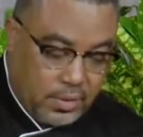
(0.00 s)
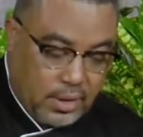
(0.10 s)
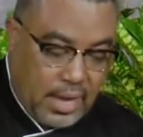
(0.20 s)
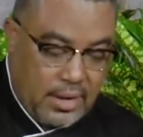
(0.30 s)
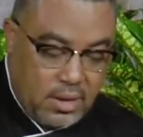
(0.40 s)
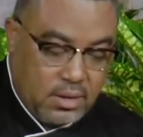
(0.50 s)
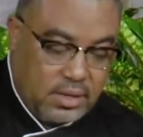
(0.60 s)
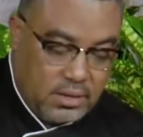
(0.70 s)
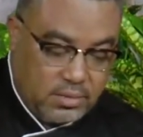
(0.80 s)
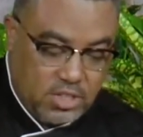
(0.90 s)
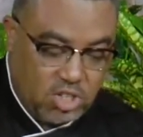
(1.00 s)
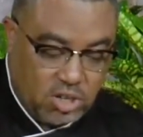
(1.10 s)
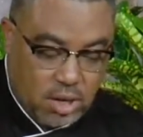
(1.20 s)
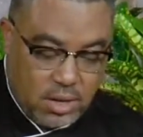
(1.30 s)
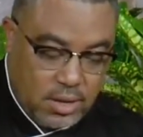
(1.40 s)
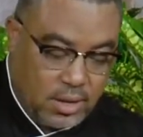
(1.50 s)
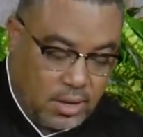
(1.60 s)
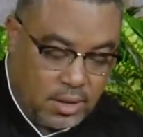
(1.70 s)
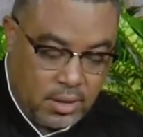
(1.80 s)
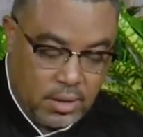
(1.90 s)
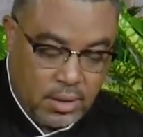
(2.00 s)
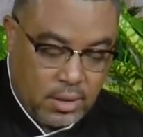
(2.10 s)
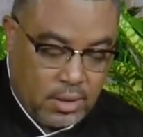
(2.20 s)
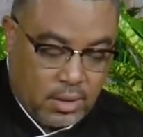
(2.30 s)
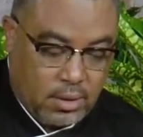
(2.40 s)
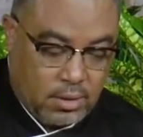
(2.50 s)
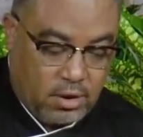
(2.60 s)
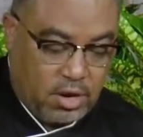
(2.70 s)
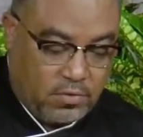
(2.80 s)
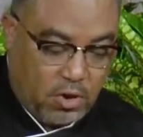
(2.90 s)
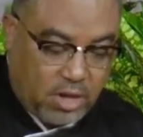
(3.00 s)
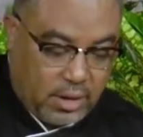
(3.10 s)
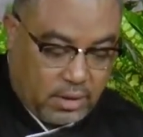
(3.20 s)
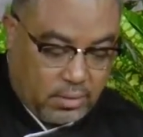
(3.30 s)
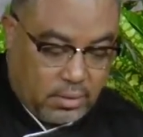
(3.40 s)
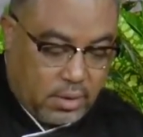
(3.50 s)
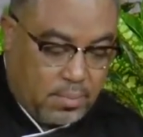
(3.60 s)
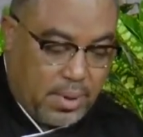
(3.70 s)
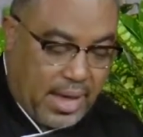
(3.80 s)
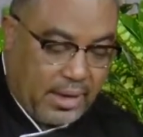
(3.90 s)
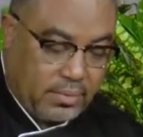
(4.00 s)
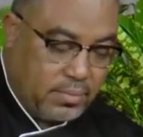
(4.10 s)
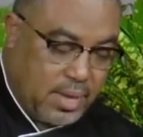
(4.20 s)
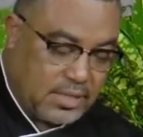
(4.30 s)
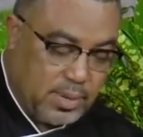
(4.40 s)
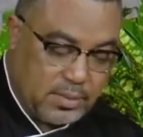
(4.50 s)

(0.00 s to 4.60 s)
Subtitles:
Get the honey, the jerk, olive oil, combine, mix,